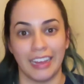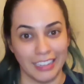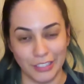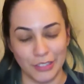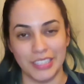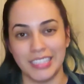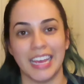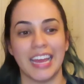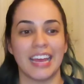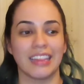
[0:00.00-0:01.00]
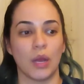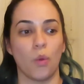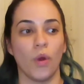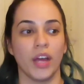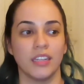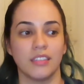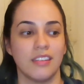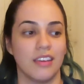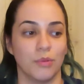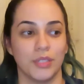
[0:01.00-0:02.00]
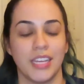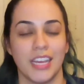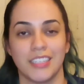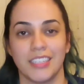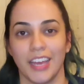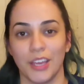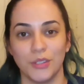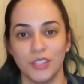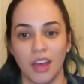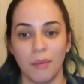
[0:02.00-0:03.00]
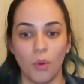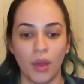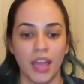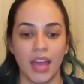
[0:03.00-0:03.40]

I guess you can say, and like what it would take to get you to that point.